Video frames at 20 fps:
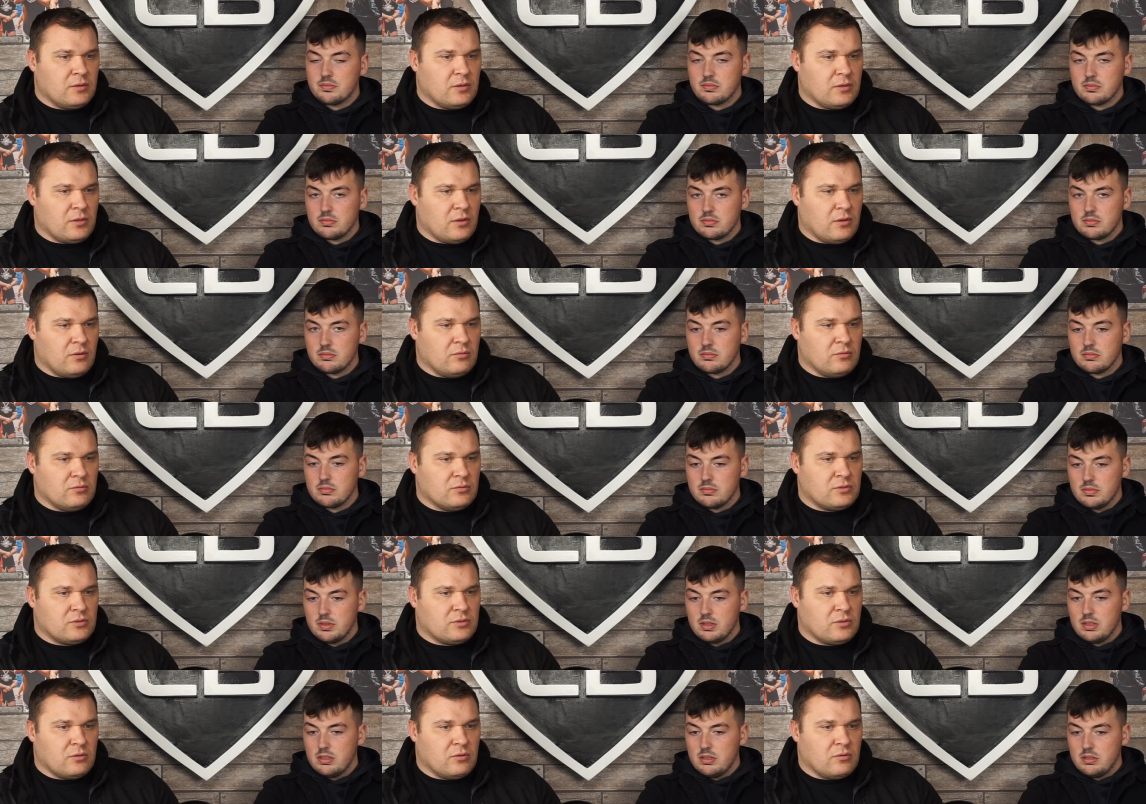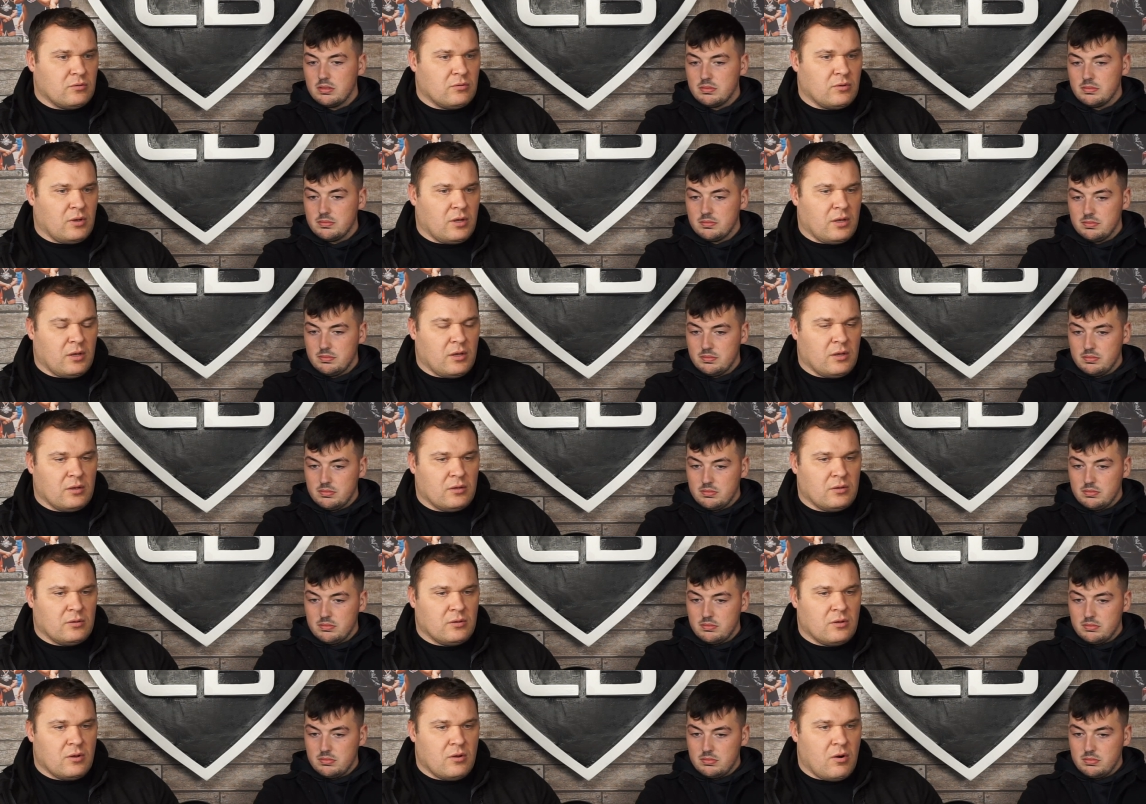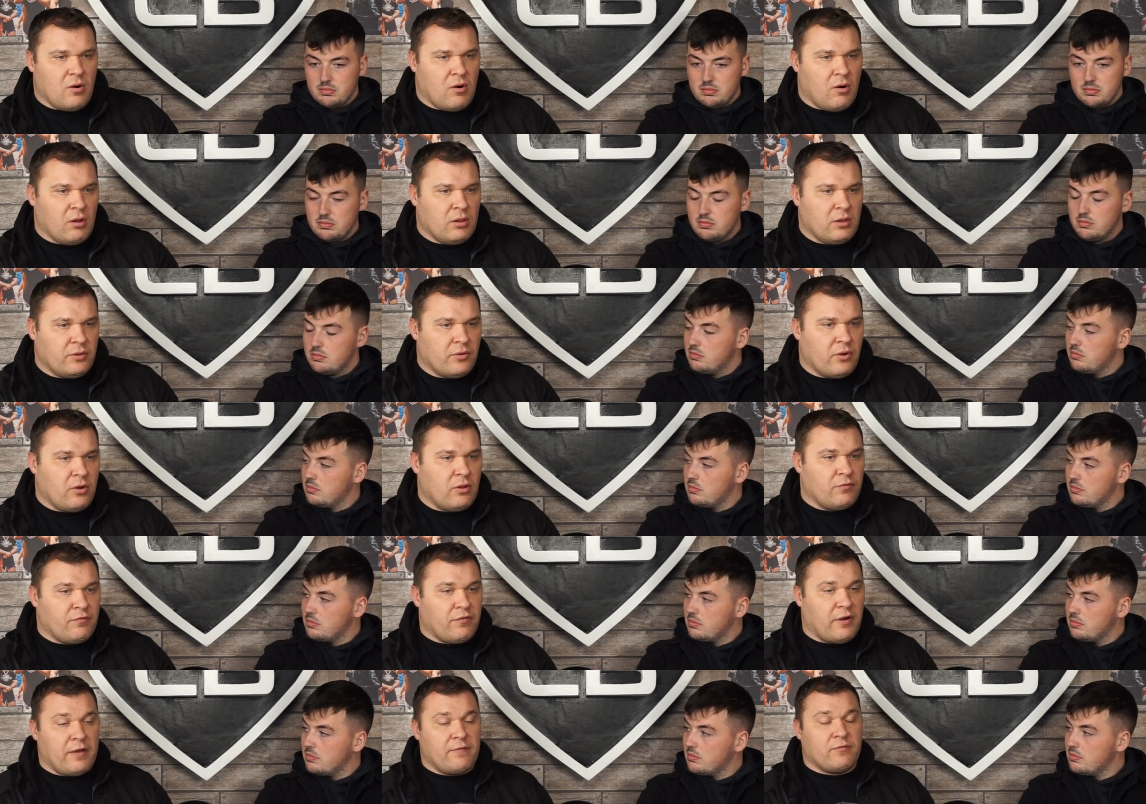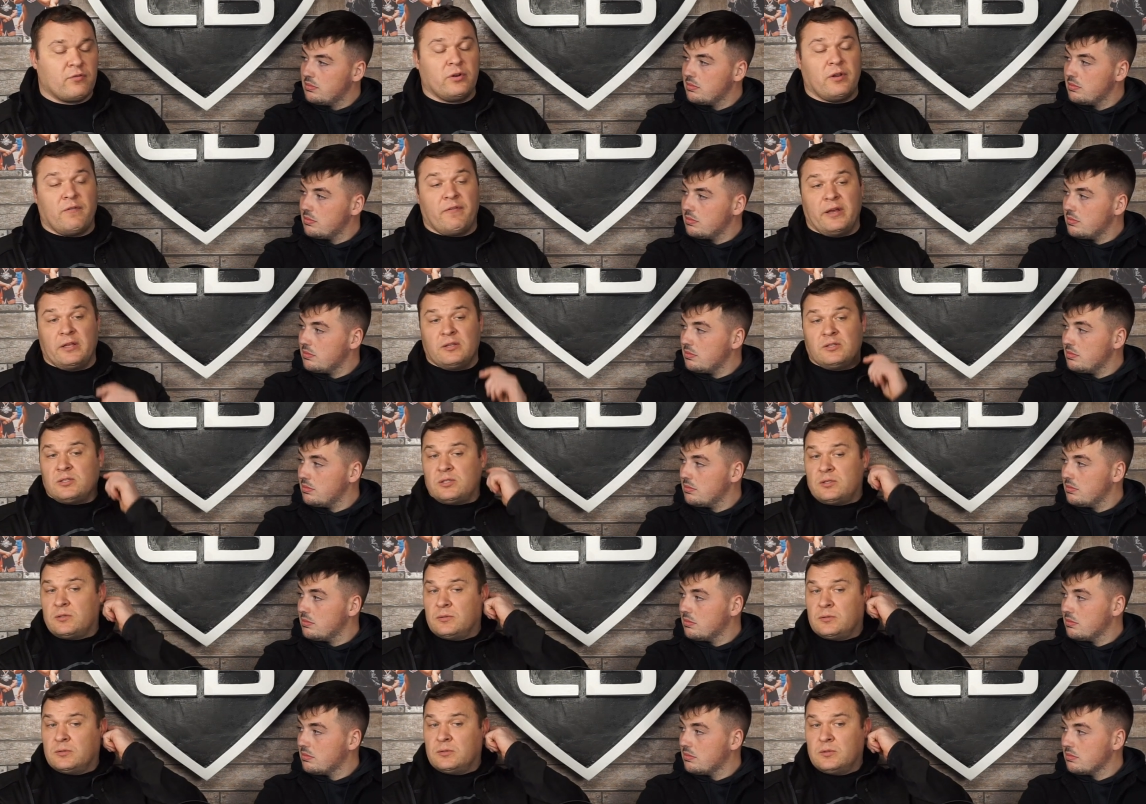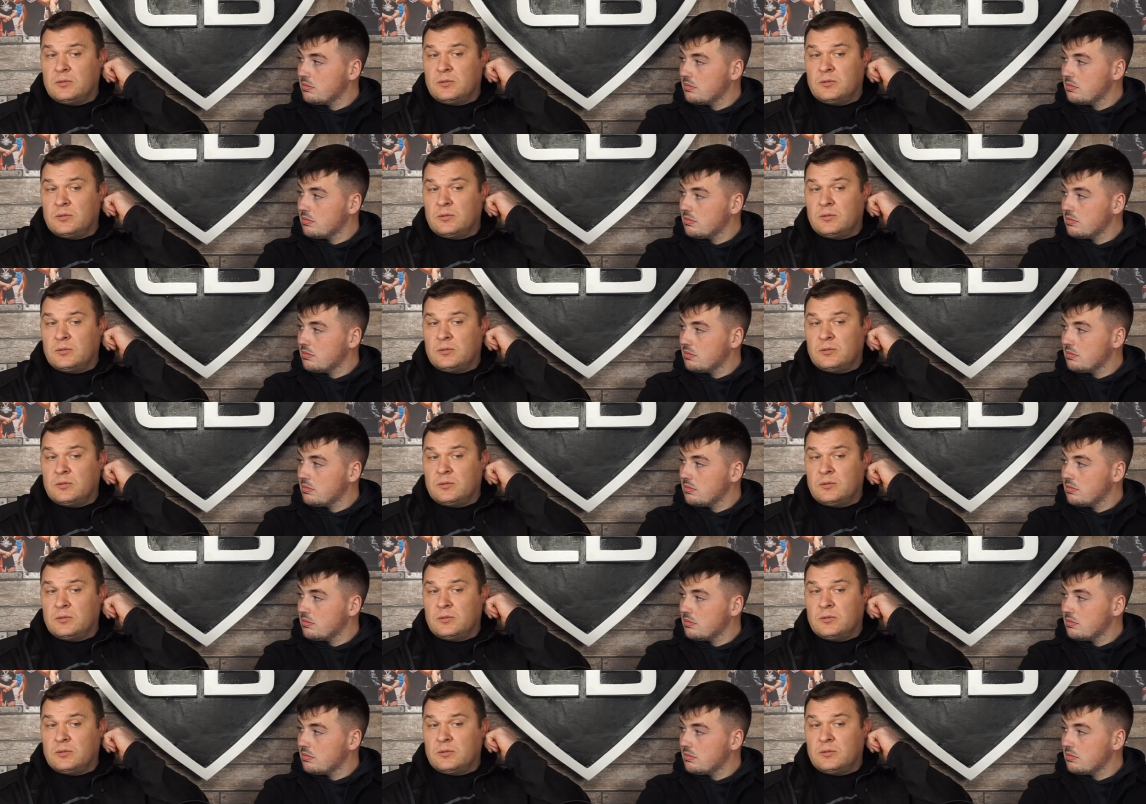Speaker 1: You know, so uh, all in all, five good events.